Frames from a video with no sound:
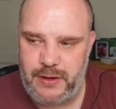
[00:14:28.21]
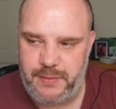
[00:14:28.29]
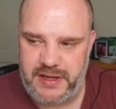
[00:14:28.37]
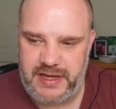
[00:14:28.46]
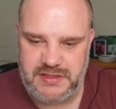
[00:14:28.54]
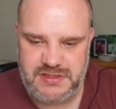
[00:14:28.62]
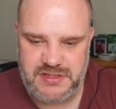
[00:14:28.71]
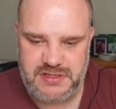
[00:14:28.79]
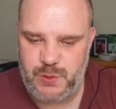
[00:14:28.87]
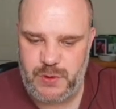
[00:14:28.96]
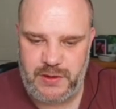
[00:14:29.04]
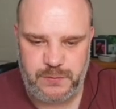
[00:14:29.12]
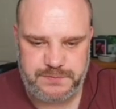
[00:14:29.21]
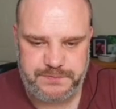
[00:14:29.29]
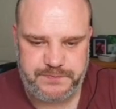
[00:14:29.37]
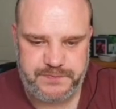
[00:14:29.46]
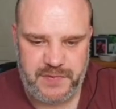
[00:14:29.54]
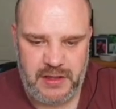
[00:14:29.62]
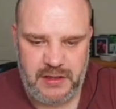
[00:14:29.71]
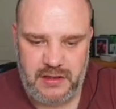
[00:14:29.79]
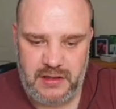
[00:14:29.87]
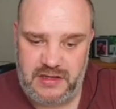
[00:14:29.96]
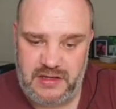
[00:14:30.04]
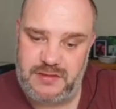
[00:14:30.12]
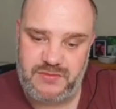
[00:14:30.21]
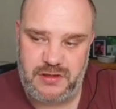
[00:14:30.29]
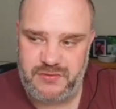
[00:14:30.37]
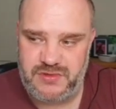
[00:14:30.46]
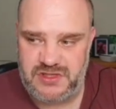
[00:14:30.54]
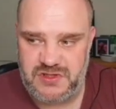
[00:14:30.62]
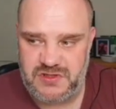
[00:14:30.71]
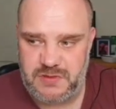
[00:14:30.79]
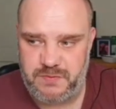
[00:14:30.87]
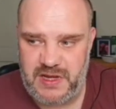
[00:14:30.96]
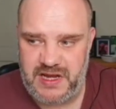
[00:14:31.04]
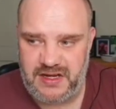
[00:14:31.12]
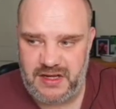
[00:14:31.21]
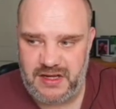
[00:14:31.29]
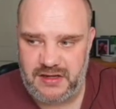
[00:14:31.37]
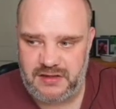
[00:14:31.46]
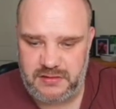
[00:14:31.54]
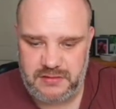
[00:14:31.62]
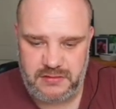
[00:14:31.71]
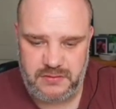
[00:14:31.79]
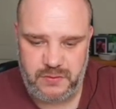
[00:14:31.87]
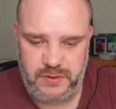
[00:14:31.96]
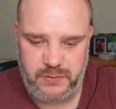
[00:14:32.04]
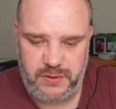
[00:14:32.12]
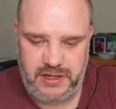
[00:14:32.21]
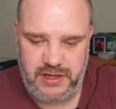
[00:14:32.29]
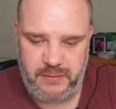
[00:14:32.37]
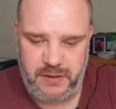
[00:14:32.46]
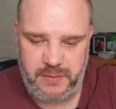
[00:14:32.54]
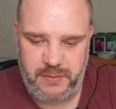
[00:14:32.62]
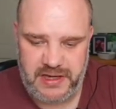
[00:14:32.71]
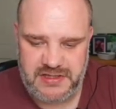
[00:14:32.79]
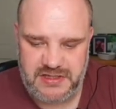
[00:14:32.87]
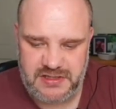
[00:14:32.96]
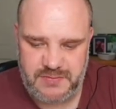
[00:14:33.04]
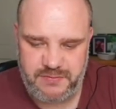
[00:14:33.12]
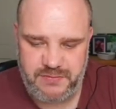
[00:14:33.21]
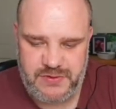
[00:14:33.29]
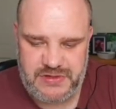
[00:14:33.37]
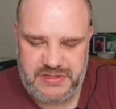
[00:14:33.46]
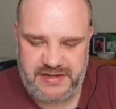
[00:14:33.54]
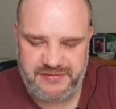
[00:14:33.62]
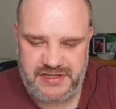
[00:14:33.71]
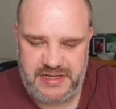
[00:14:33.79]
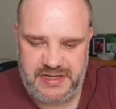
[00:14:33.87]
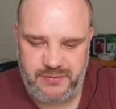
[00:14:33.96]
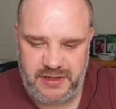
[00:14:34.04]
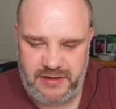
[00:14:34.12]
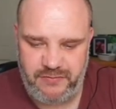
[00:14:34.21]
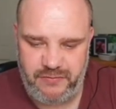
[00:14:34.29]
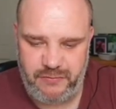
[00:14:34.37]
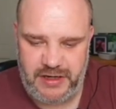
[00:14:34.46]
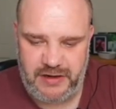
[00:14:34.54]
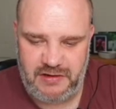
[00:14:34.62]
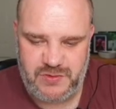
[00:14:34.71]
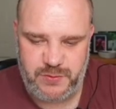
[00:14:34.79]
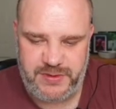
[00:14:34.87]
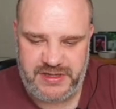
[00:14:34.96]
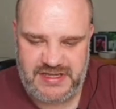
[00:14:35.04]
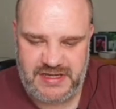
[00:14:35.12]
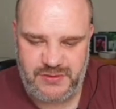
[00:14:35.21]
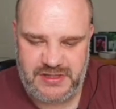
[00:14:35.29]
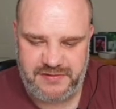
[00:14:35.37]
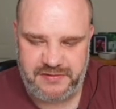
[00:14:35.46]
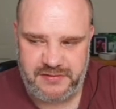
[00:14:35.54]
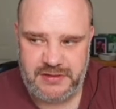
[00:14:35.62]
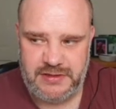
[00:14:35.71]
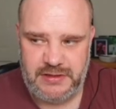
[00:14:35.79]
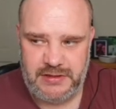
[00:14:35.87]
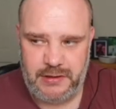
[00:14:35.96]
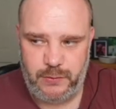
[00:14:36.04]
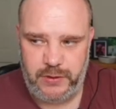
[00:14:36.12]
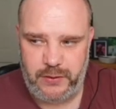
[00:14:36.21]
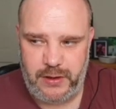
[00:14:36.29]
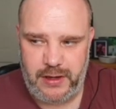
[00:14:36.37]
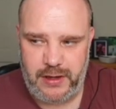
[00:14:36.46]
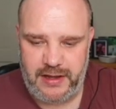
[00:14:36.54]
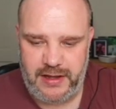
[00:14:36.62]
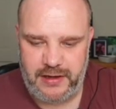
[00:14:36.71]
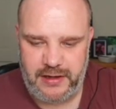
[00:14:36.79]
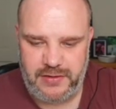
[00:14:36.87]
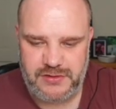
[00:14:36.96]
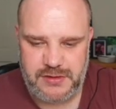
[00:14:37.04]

against as well, and sometimes it's just plain luck when you come up against a tough team that you didn't realise would be so tough. We all know how that goes.